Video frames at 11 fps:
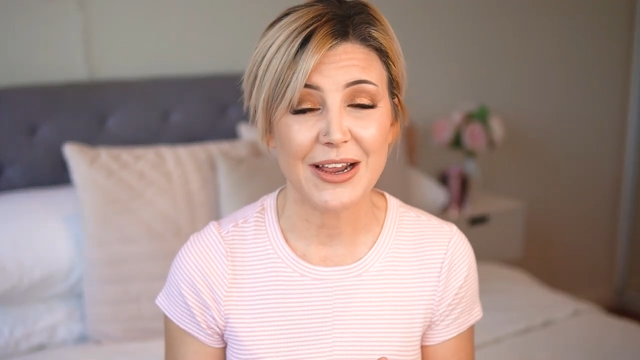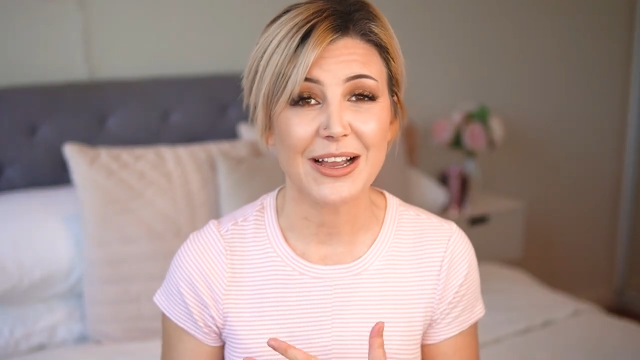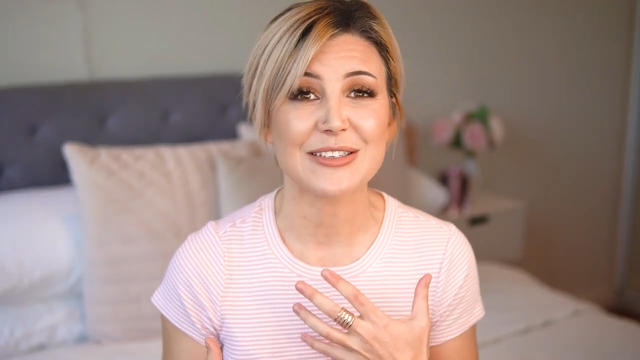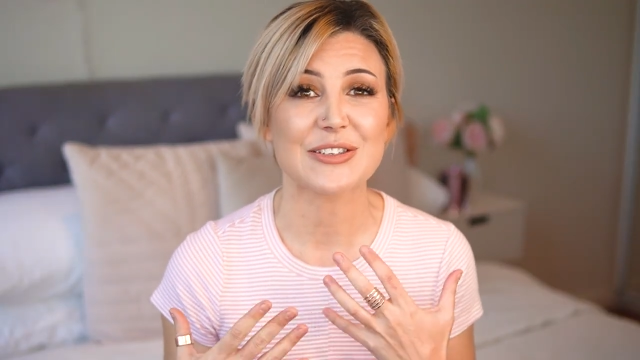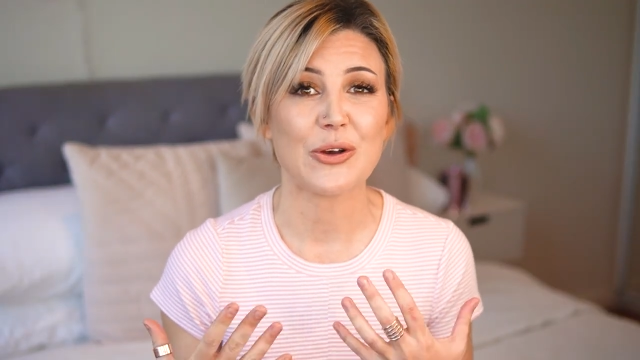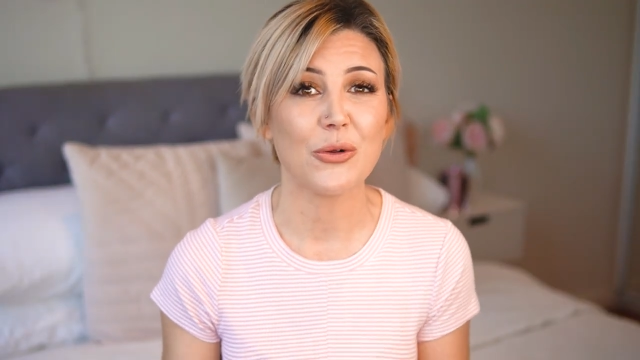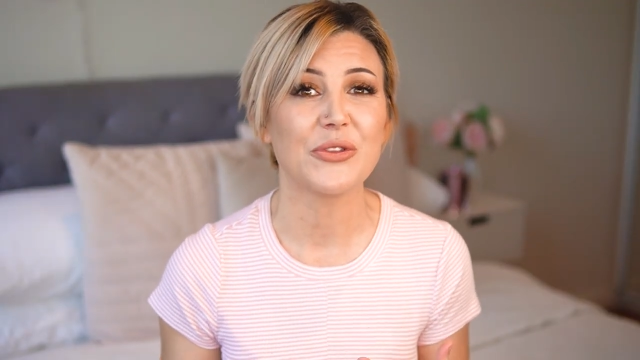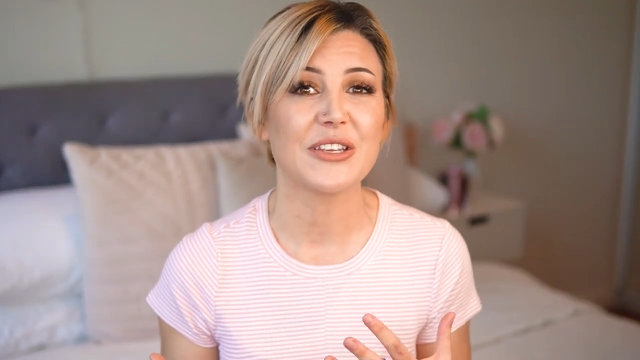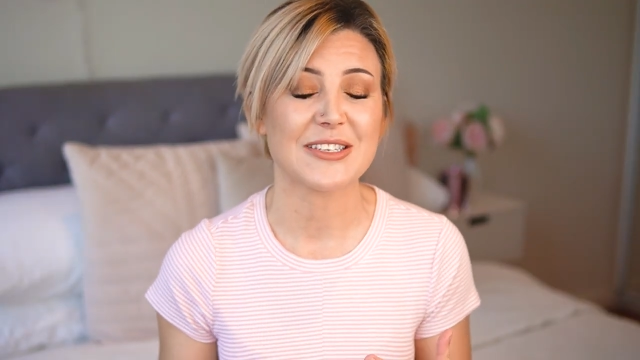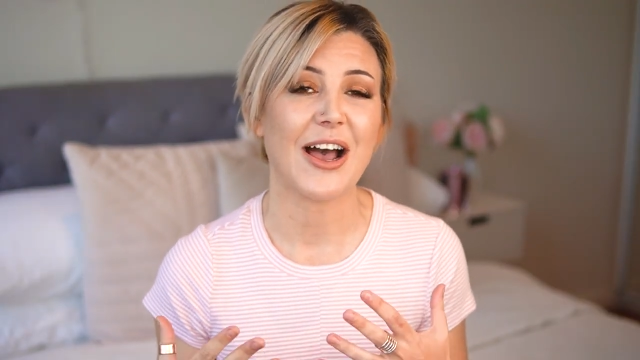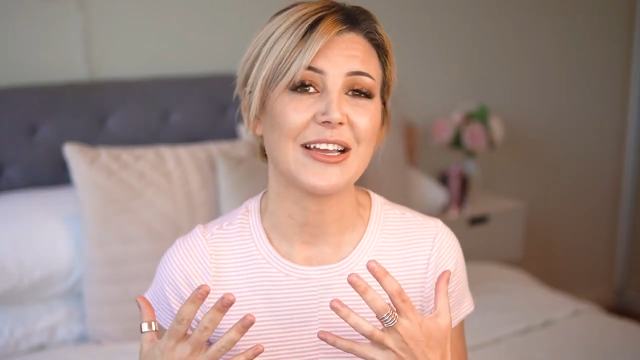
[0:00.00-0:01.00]
are sold
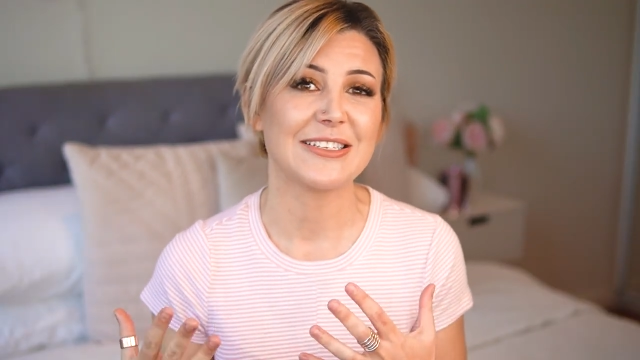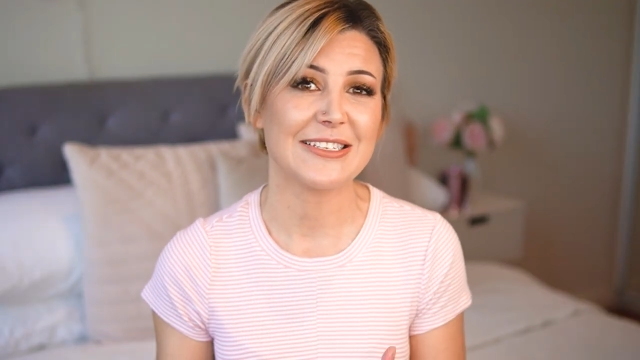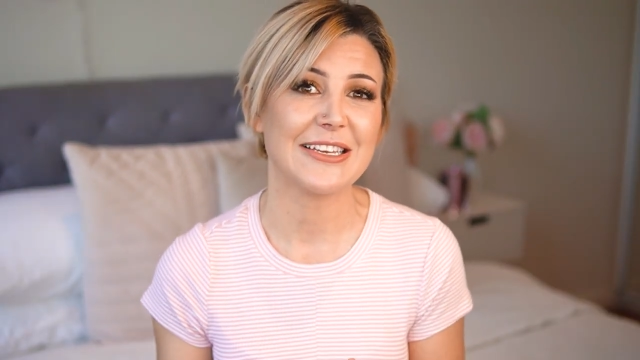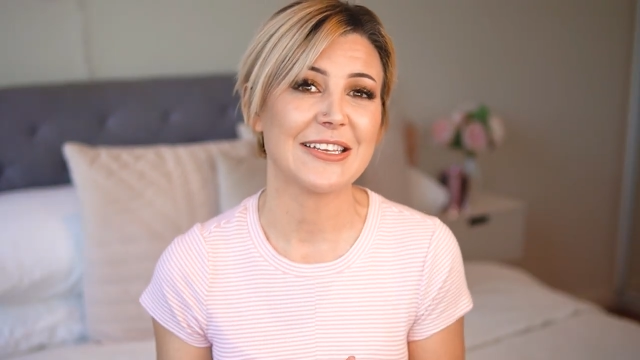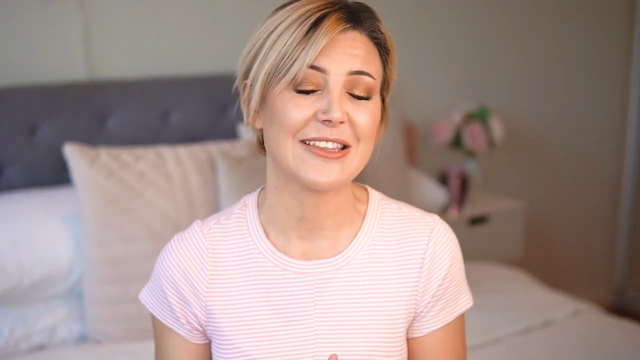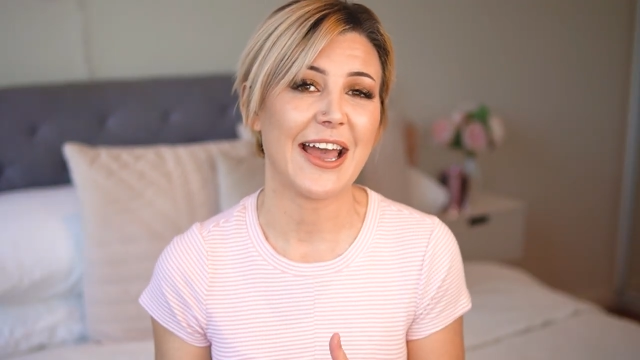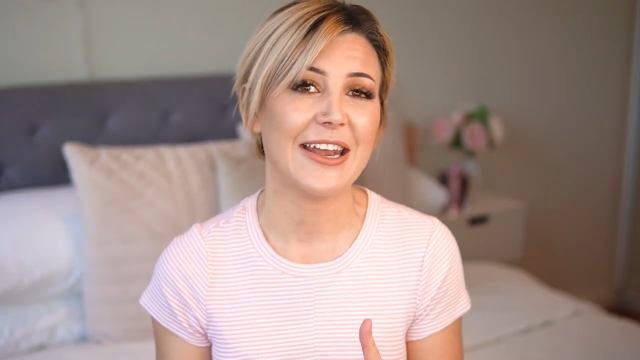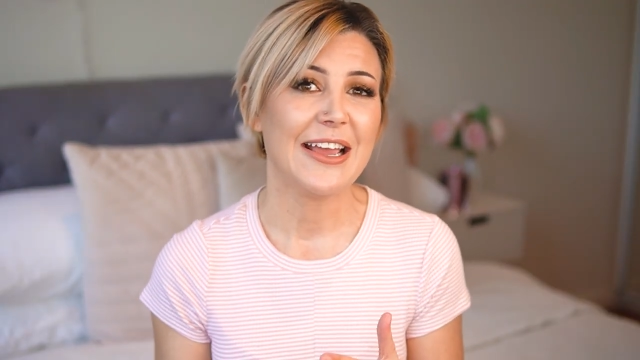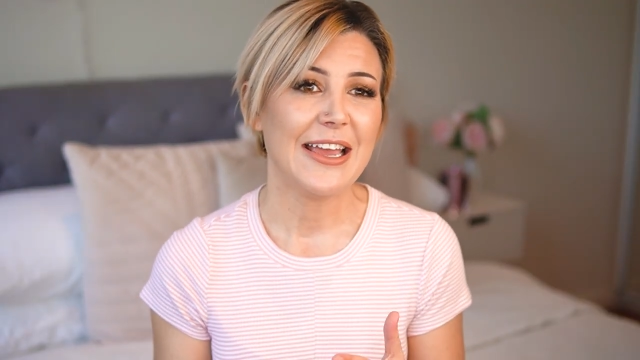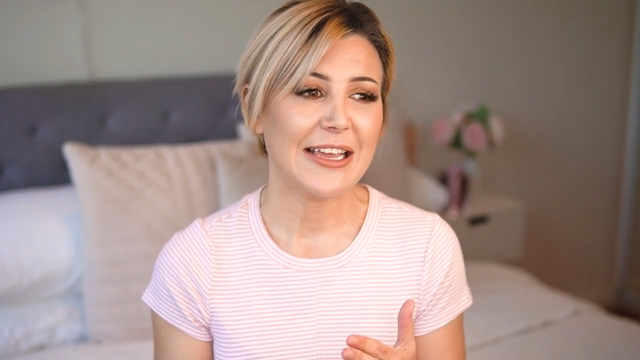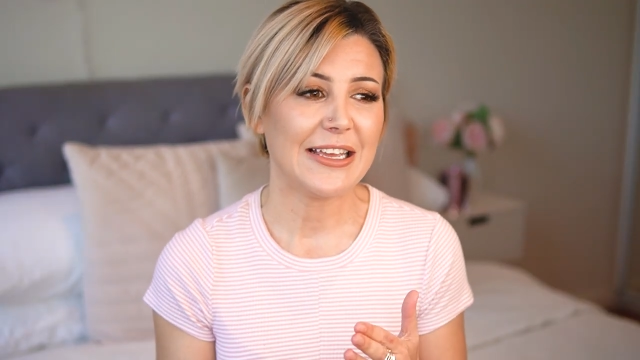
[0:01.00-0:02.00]
this idea
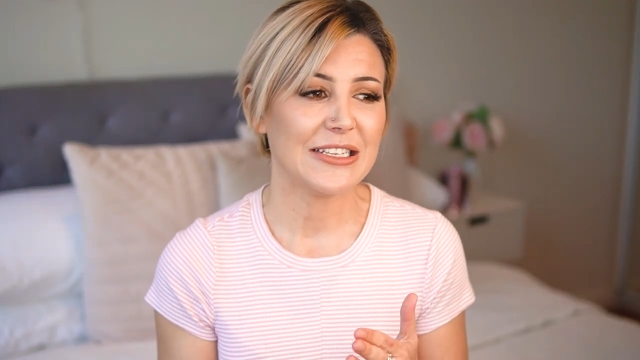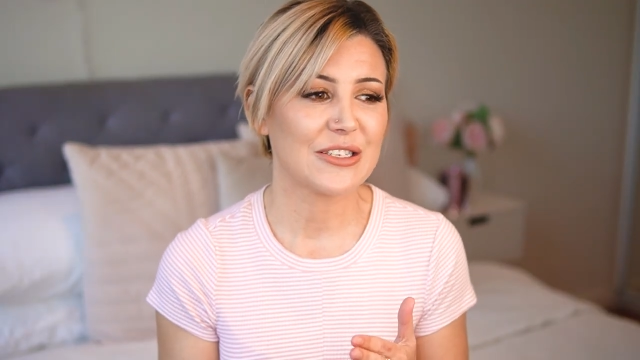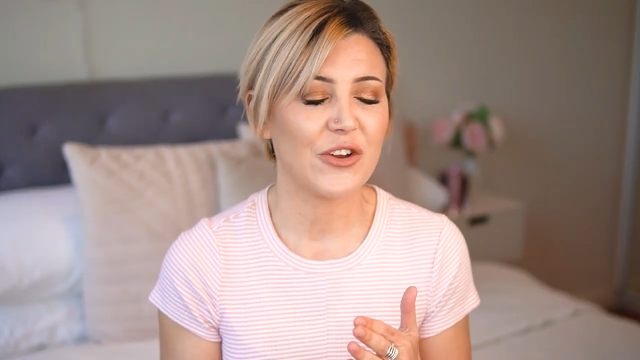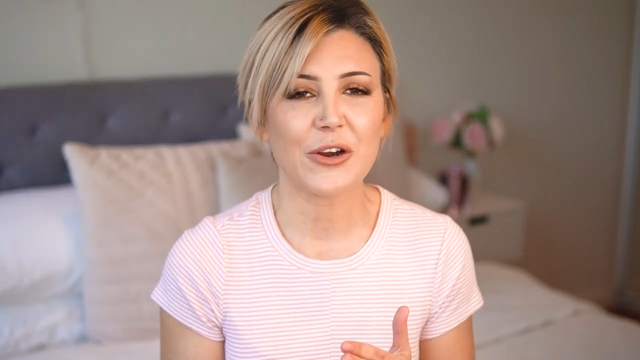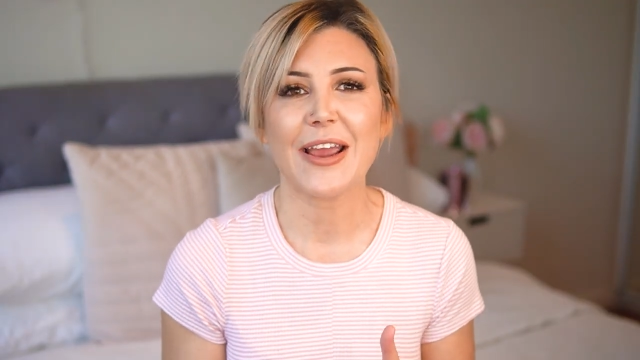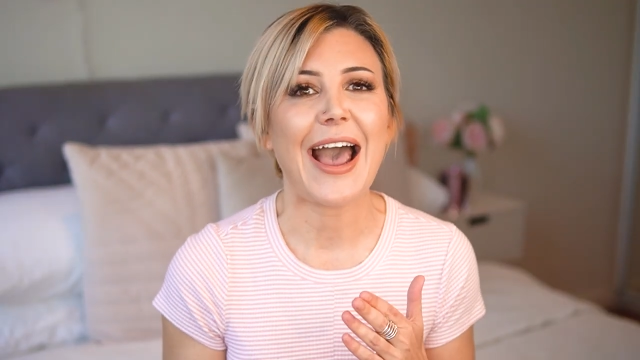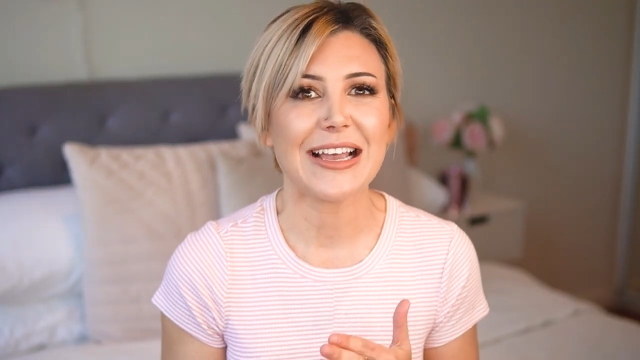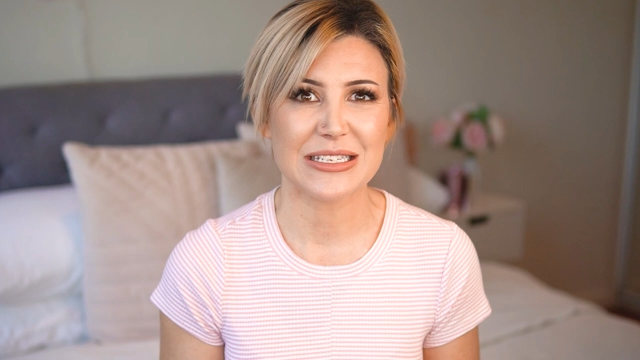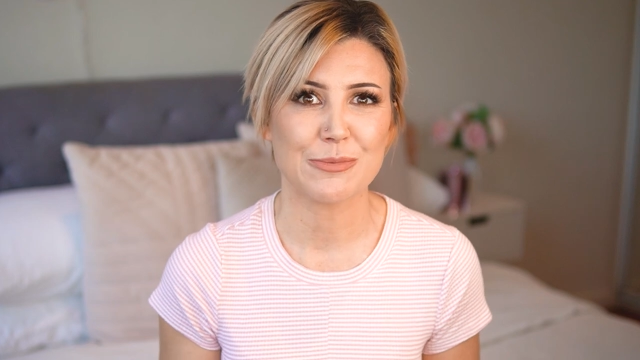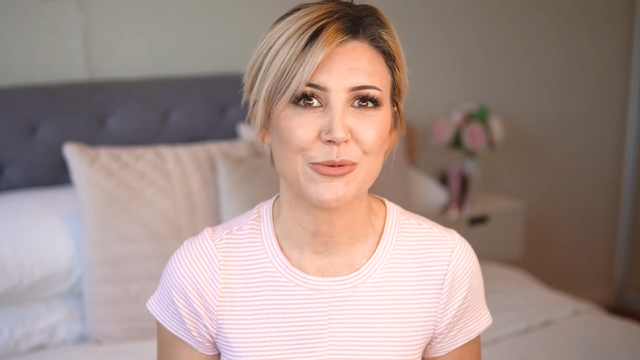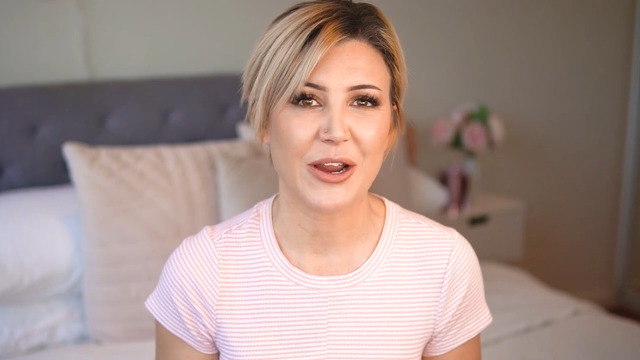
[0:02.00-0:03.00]
that it's very
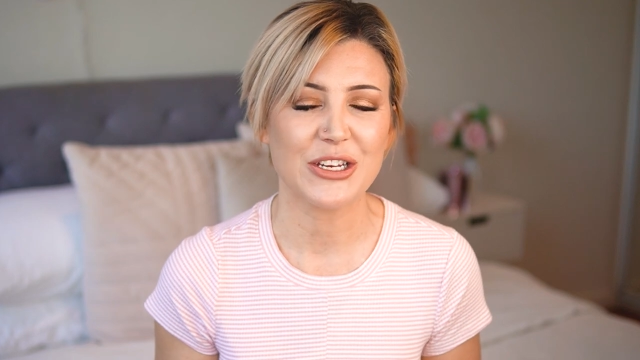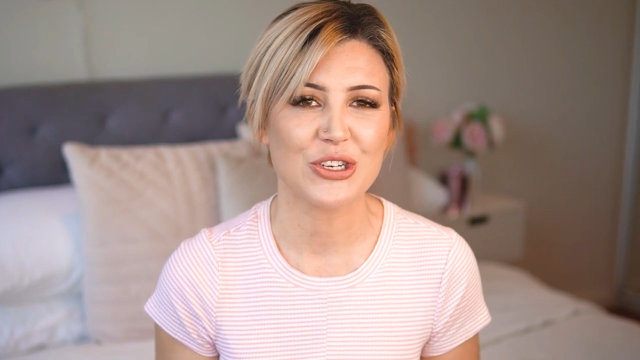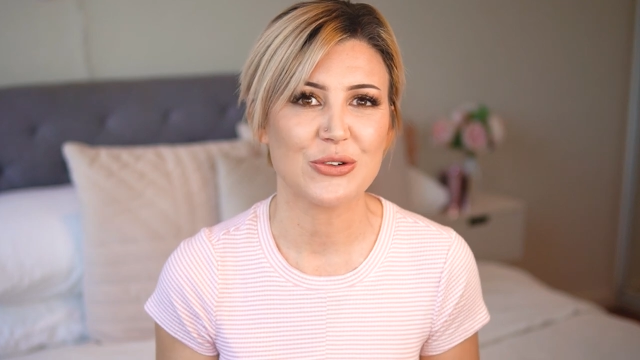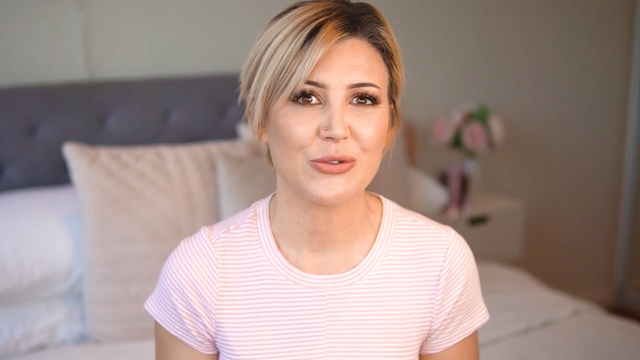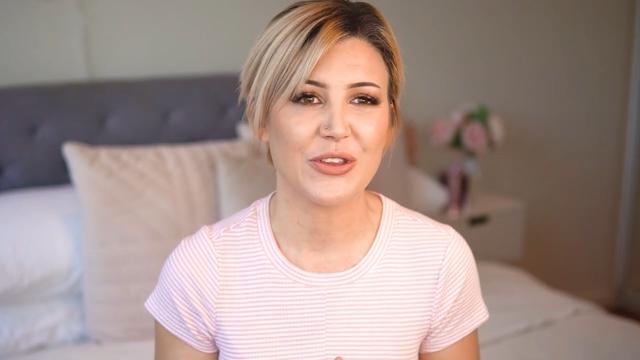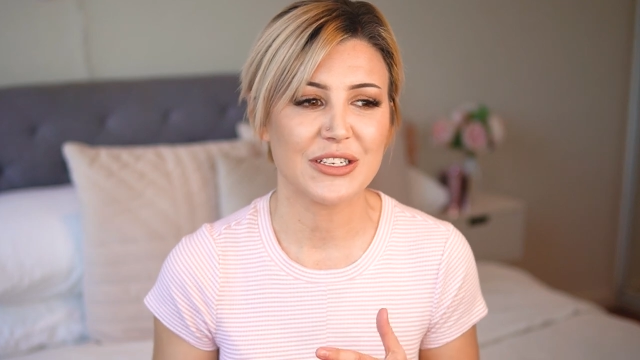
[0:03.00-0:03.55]
aspirational,